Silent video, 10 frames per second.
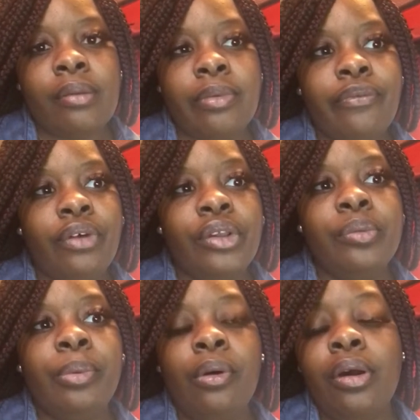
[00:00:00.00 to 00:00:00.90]
before
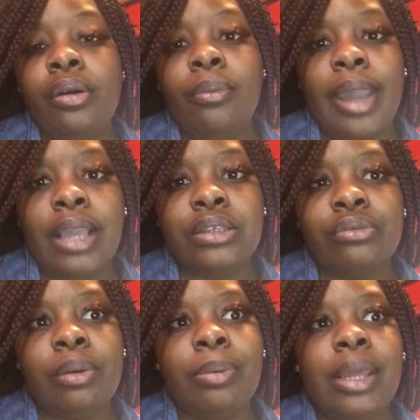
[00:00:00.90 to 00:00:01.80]
you pour the wax,
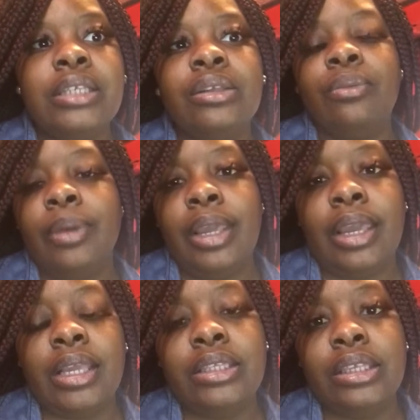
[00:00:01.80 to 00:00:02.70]
you will place the
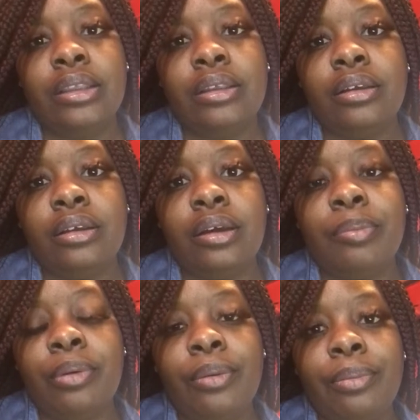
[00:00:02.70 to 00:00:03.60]
wick into the
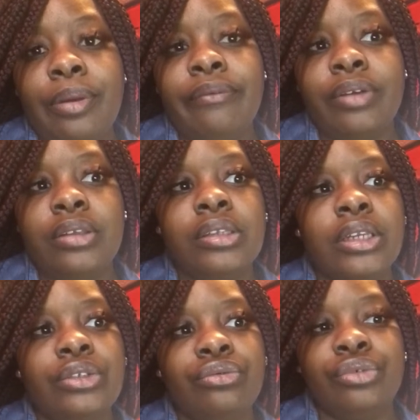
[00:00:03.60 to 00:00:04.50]
appropriate vessel
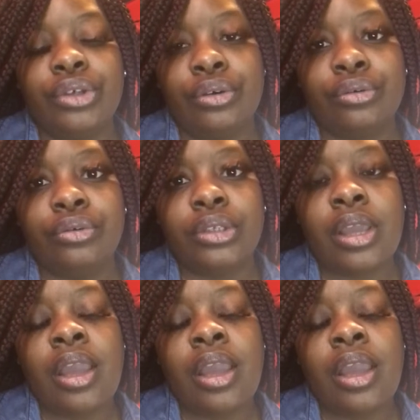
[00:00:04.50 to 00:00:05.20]
that you chose.